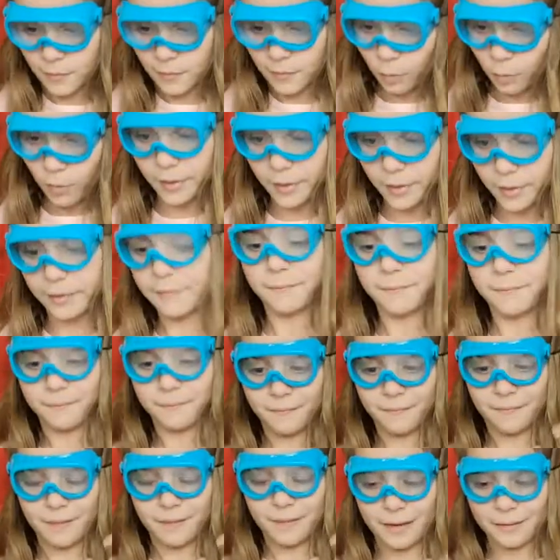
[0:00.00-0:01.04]
Wait,
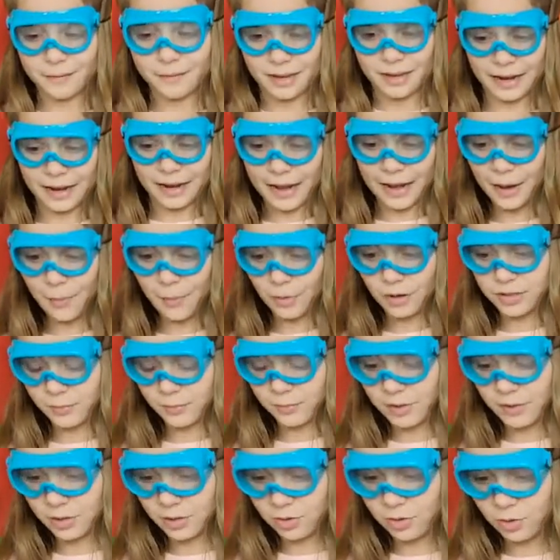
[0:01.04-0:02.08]
I'm gonna hammer
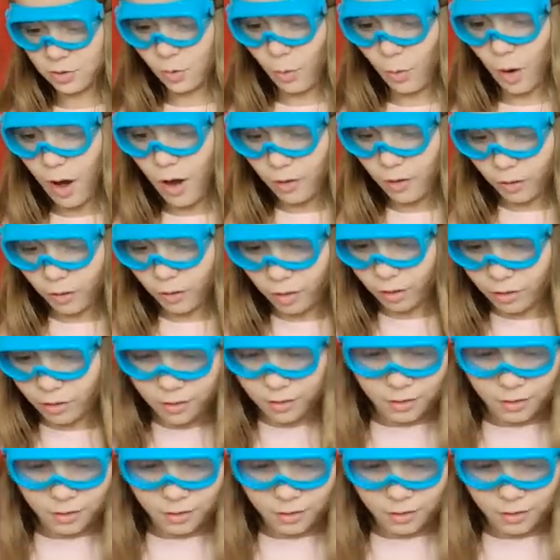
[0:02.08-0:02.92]
something to the wall.